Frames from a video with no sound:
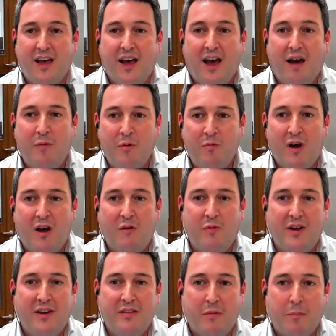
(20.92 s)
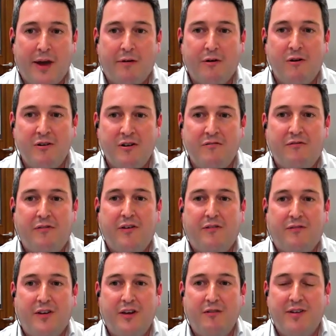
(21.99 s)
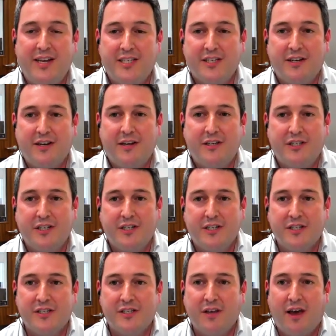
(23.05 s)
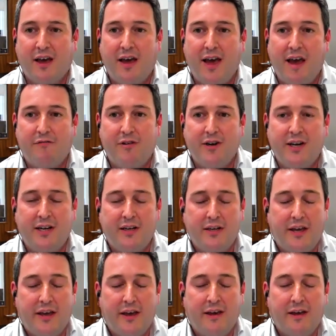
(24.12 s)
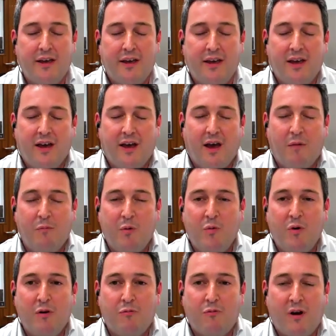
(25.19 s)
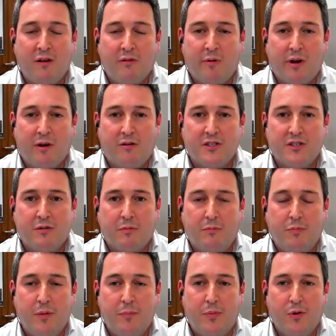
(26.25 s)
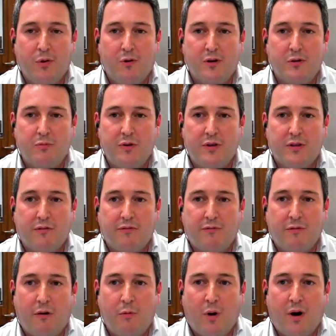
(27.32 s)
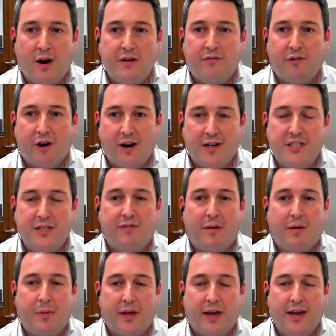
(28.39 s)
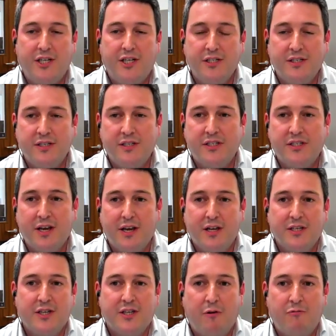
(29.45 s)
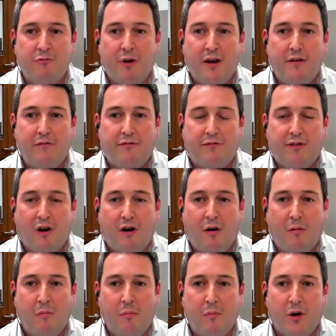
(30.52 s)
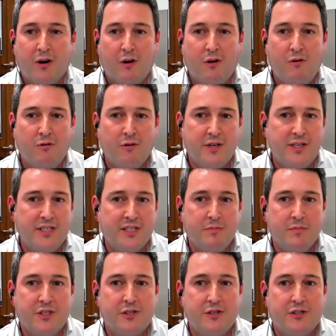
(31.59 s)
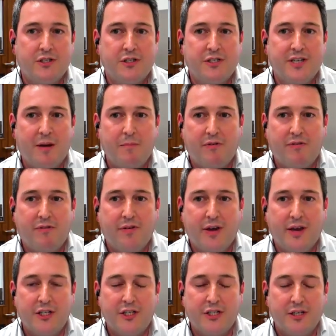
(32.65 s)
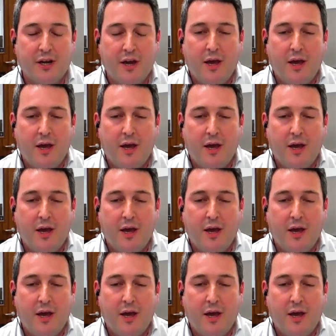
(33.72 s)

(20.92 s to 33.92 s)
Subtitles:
and we work with about 150 researchers every year. And we work right the way across the board with a wide variety of applications. So right from model organisms such as zebrafish,